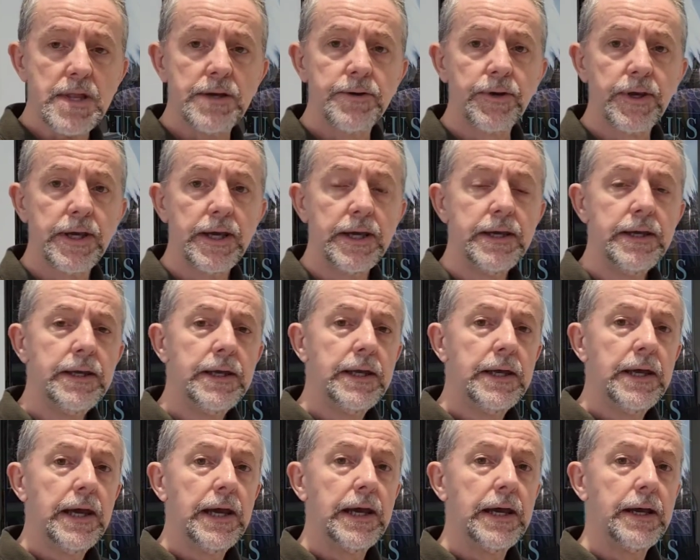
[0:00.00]
Okay,
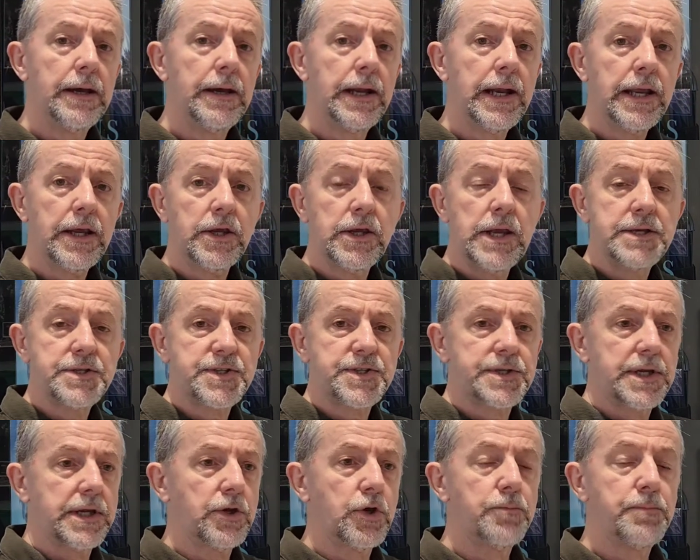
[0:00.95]
and it
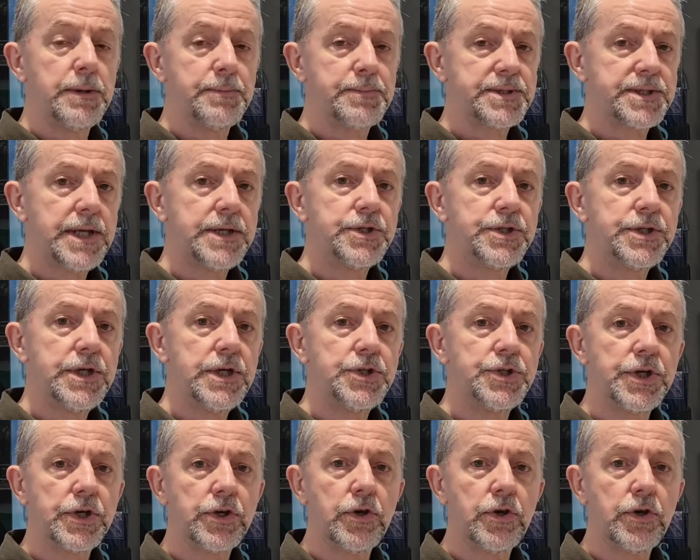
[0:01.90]
could be a percentage,